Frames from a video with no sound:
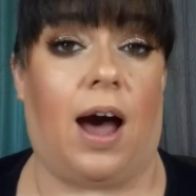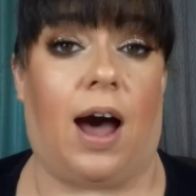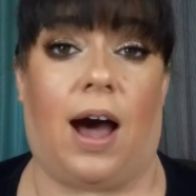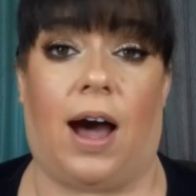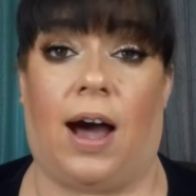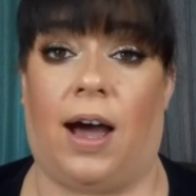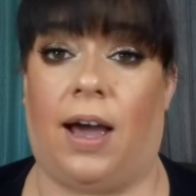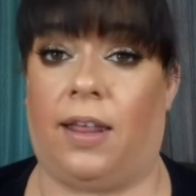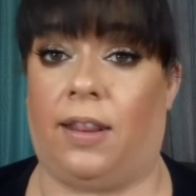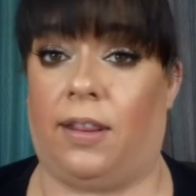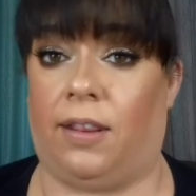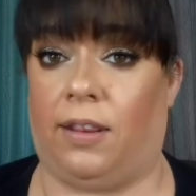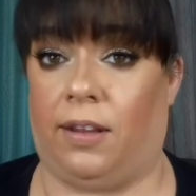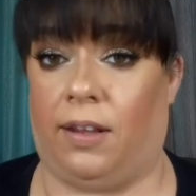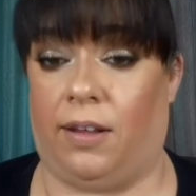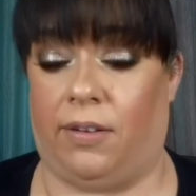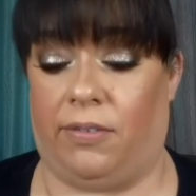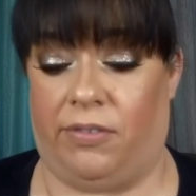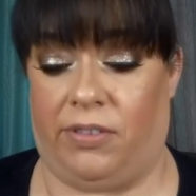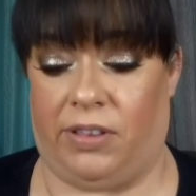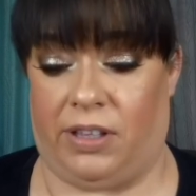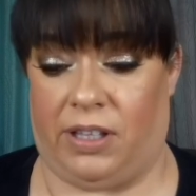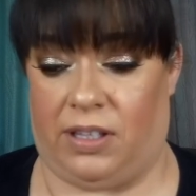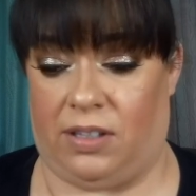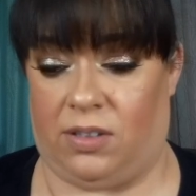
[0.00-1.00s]
I
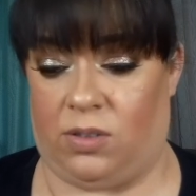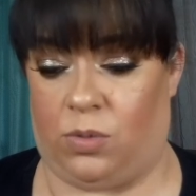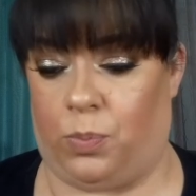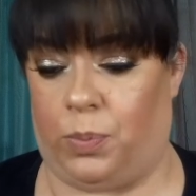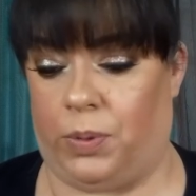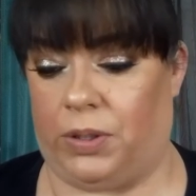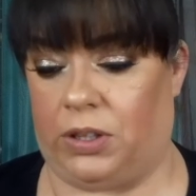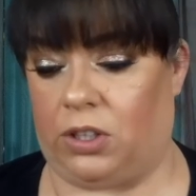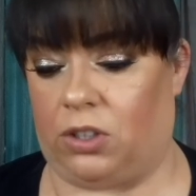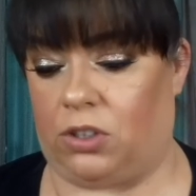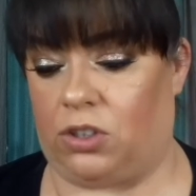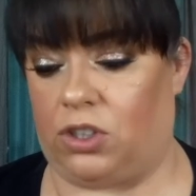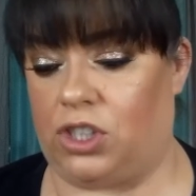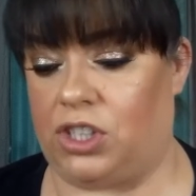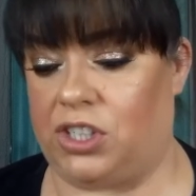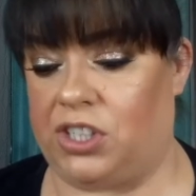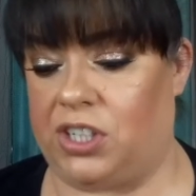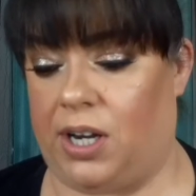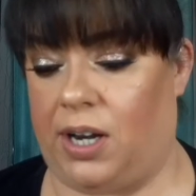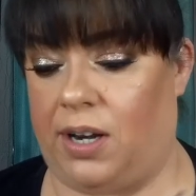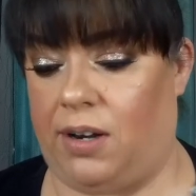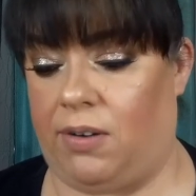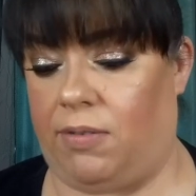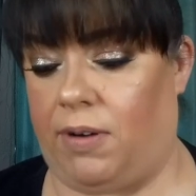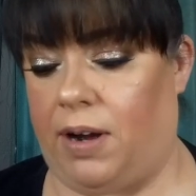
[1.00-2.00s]
love these, but their
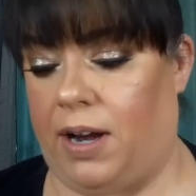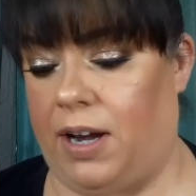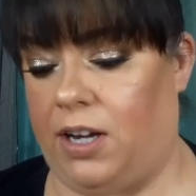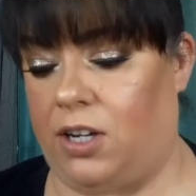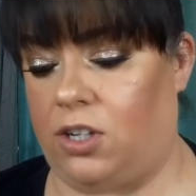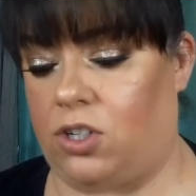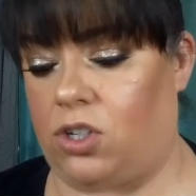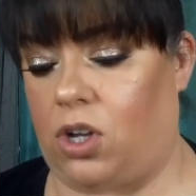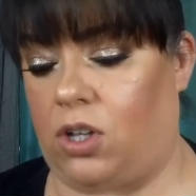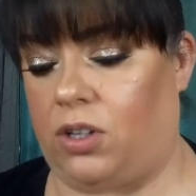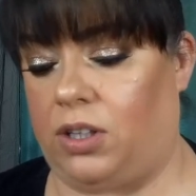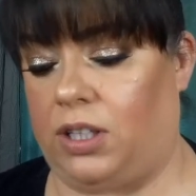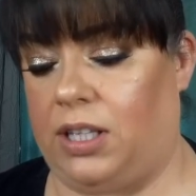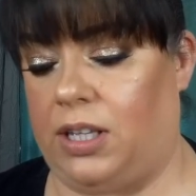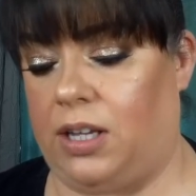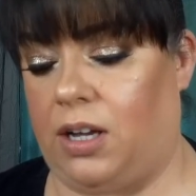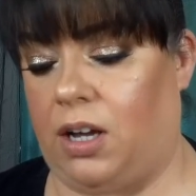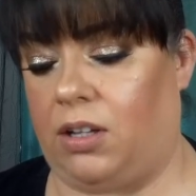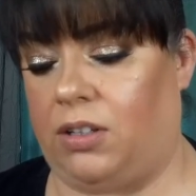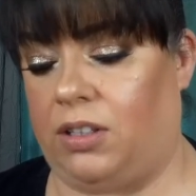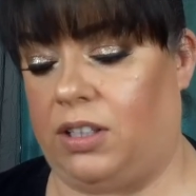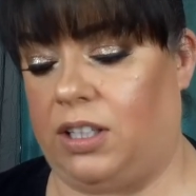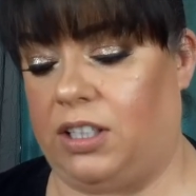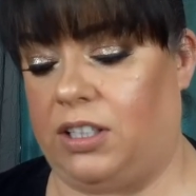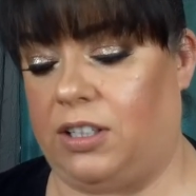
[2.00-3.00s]
shade range on
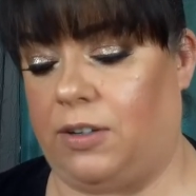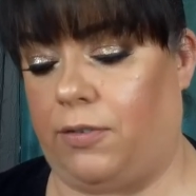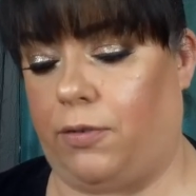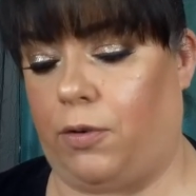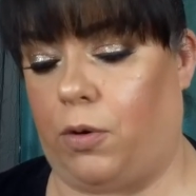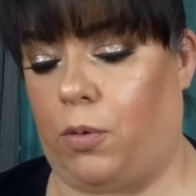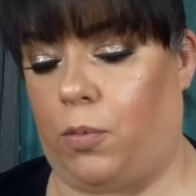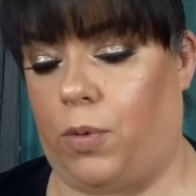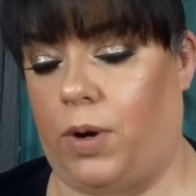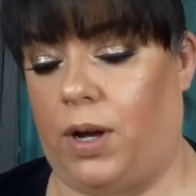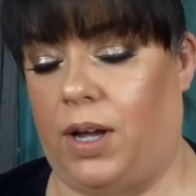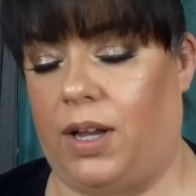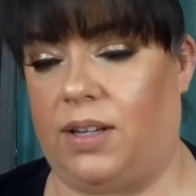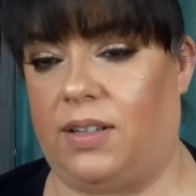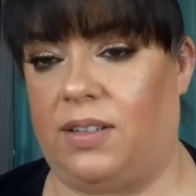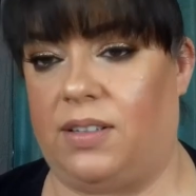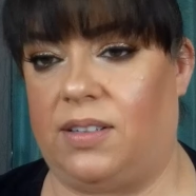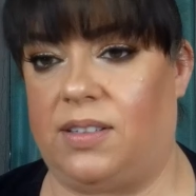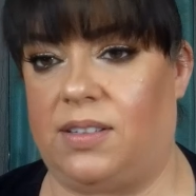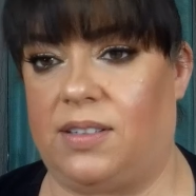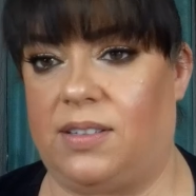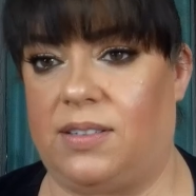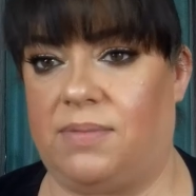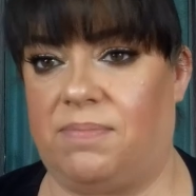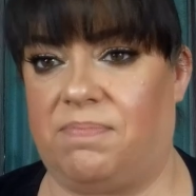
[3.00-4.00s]
the different
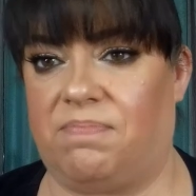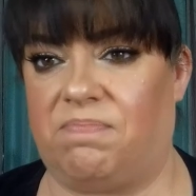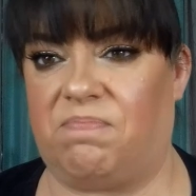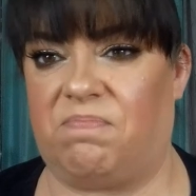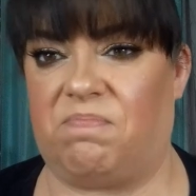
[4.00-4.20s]
ones.